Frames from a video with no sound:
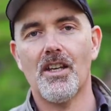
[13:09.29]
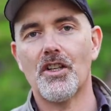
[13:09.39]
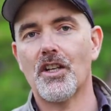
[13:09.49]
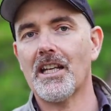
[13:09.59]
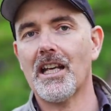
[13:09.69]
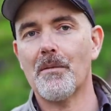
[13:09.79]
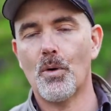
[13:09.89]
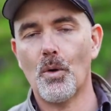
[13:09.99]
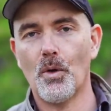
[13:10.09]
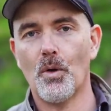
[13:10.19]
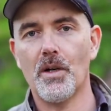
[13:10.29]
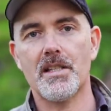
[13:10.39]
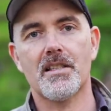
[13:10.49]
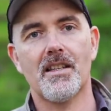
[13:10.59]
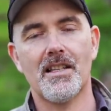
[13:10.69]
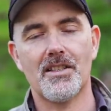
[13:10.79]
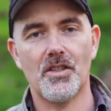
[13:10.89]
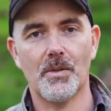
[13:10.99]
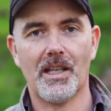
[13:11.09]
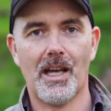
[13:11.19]
you're going to get more noise than these
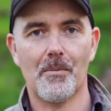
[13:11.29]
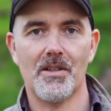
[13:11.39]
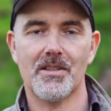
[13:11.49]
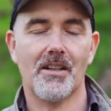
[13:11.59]
newer cameras.